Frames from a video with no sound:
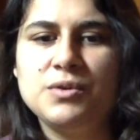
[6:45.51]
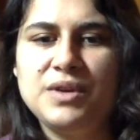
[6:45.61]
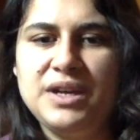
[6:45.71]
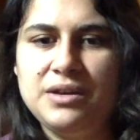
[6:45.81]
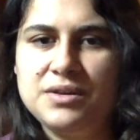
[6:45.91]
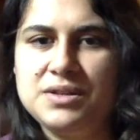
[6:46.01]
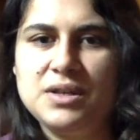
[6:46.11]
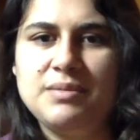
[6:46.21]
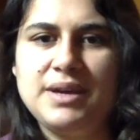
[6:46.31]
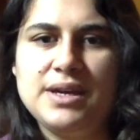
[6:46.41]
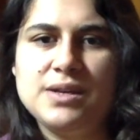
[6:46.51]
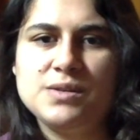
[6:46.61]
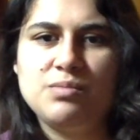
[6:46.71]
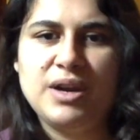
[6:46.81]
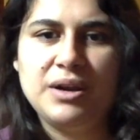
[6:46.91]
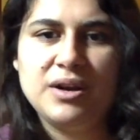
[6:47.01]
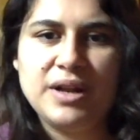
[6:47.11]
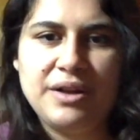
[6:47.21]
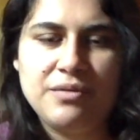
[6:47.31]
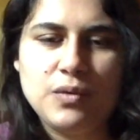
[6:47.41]
Queen YouTube is
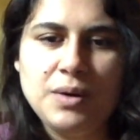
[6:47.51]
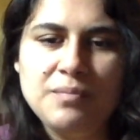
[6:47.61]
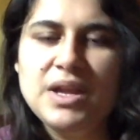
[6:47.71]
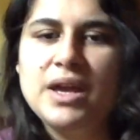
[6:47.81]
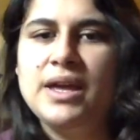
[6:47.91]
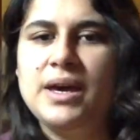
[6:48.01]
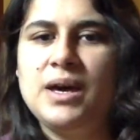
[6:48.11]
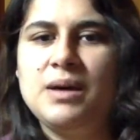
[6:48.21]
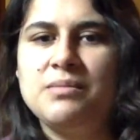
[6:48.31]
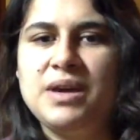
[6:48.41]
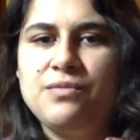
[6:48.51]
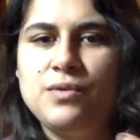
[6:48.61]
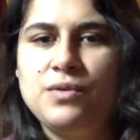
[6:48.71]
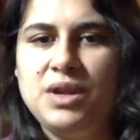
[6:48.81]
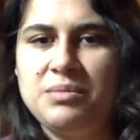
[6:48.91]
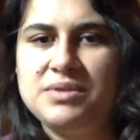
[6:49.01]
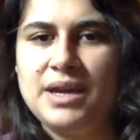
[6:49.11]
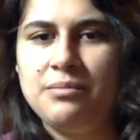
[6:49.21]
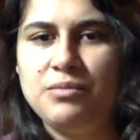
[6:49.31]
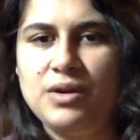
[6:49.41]
Briarheart94. My full name is
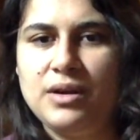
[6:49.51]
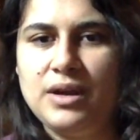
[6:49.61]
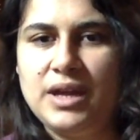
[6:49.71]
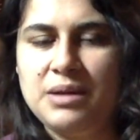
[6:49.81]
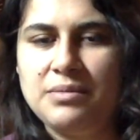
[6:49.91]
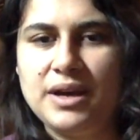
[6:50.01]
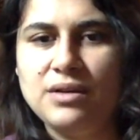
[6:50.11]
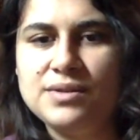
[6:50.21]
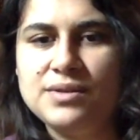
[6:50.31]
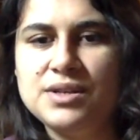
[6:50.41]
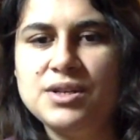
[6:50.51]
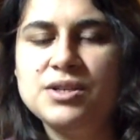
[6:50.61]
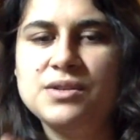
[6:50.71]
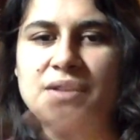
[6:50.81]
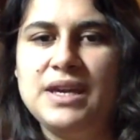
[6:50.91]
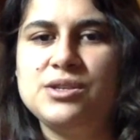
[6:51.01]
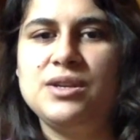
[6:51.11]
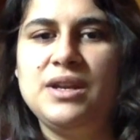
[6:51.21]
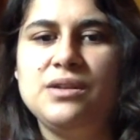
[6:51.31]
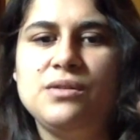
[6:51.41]
Amber Halverson, so in case
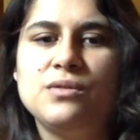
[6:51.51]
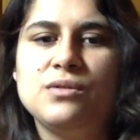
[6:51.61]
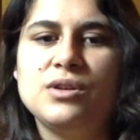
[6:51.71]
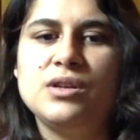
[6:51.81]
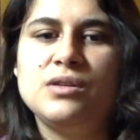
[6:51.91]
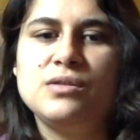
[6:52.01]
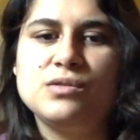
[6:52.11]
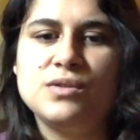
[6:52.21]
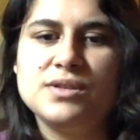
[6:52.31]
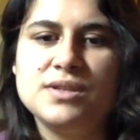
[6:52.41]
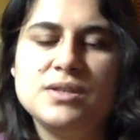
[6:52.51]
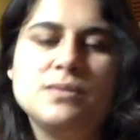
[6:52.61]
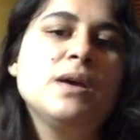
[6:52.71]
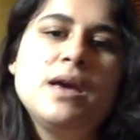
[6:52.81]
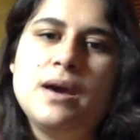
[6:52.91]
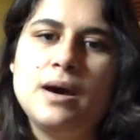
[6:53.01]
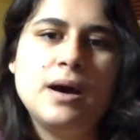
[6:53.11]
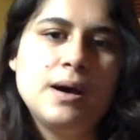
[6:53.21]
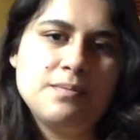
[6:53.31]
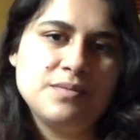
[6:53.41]
you need those sources,
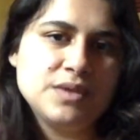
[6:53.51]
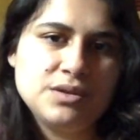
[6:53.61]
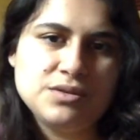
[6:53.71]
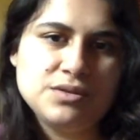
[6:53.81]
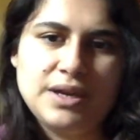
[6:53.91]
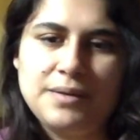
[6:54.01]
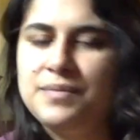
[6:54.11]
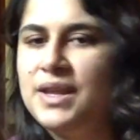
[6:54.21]
those are there.